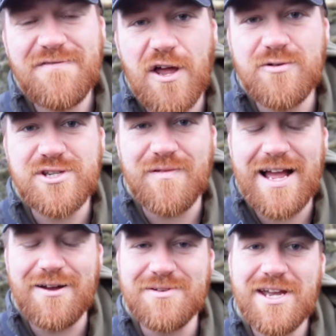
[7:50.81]
floats
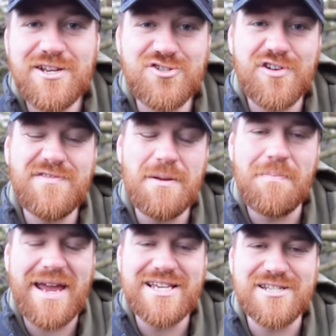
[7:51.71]
around, and drifting
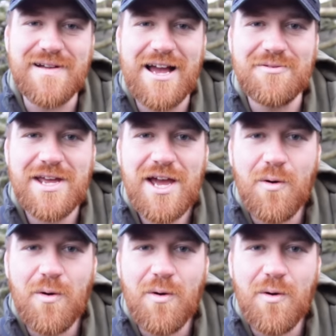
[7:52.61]
baits around.